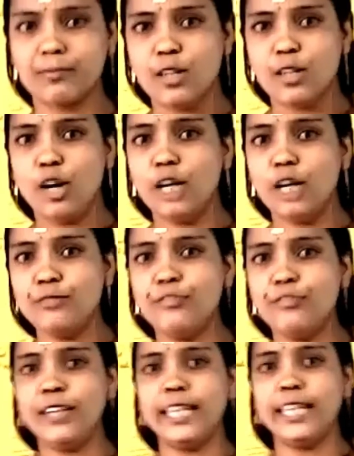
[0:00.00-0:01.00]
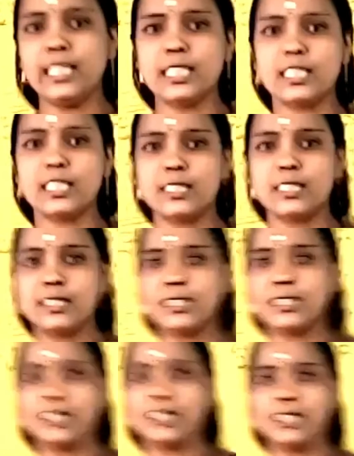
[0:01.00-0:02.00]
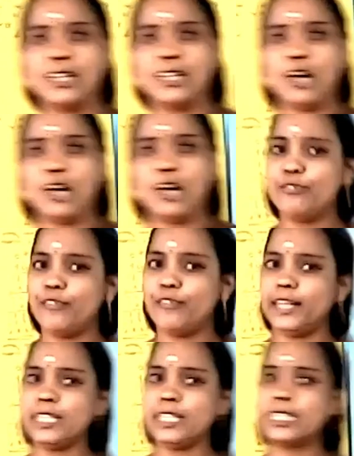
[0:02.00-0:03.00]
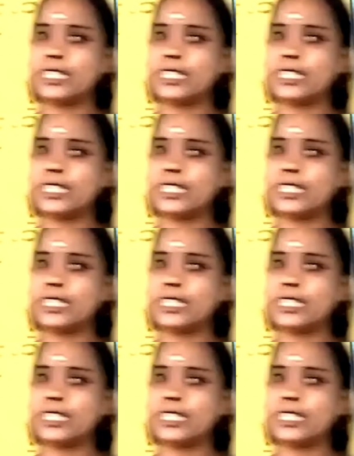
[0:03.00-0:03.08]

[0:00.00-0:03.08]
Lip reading: All of you finish? All of you finish?